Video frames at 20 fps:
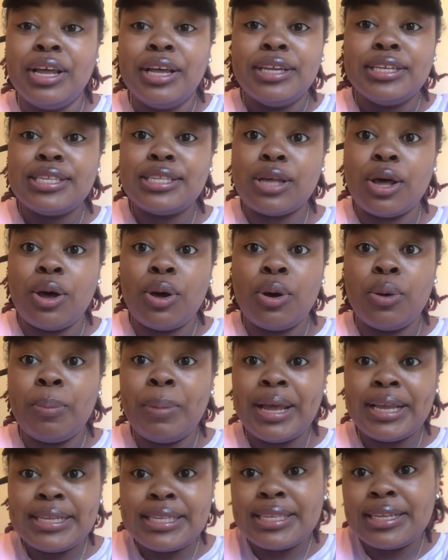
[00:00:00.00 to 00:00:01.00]
So
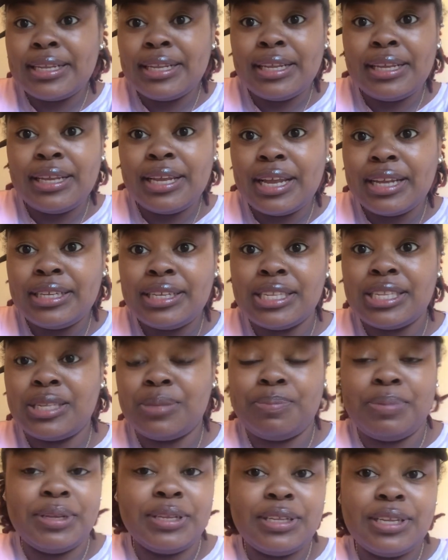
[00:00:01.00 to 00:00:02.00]
basically I just
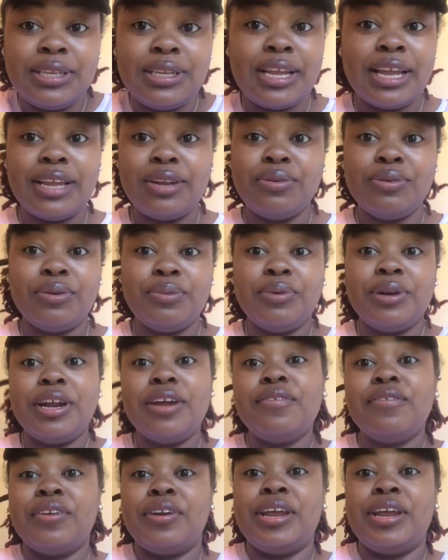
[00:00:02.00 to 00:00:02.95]
spent the day doing whatever.